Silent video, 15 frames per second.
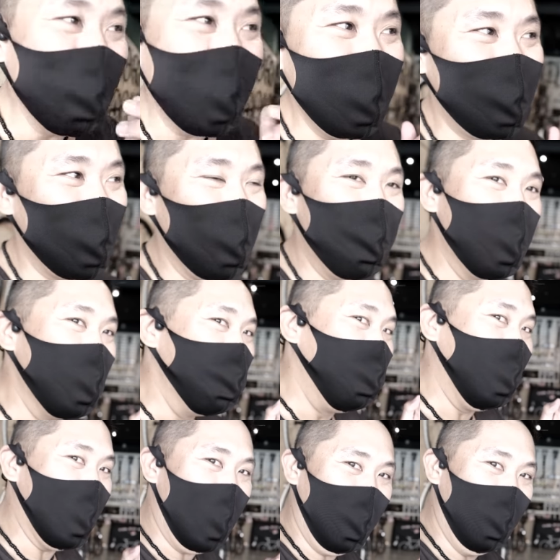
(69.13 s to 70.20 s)
way she will
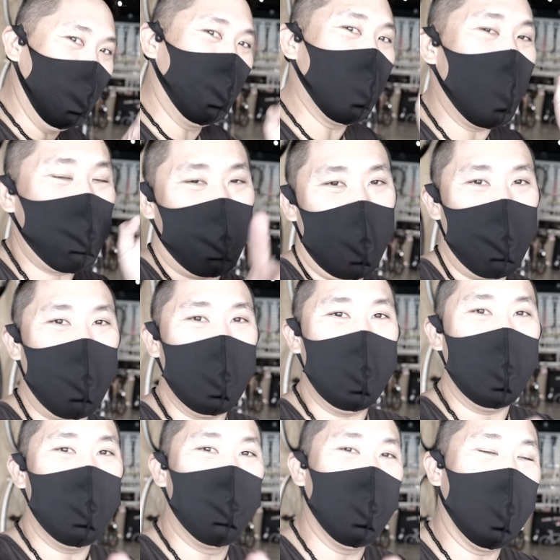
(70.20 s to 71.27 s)
be at the Rafa
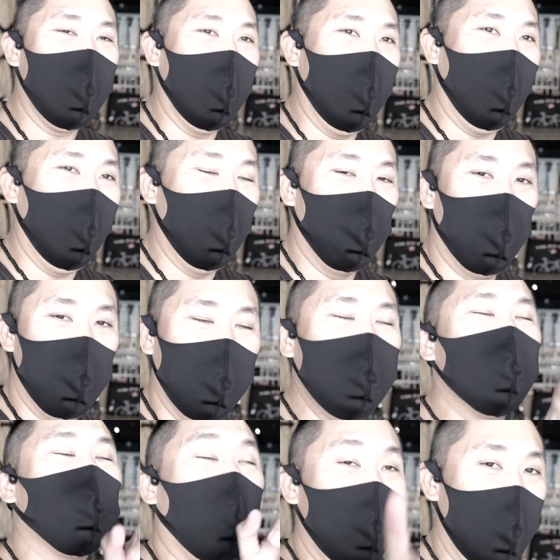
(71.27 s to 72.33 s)
100,
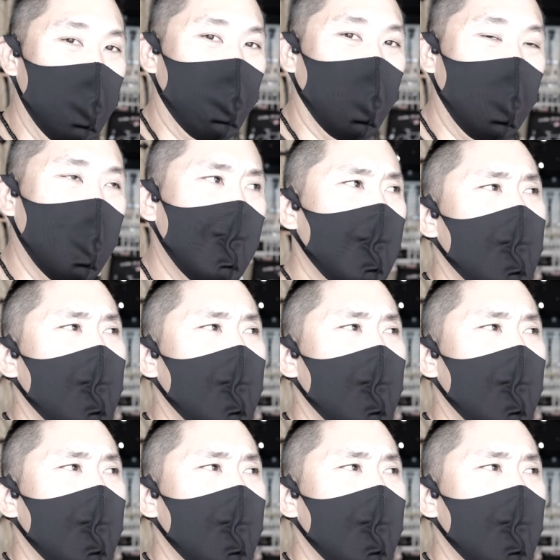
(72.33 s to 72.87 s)
Women's 100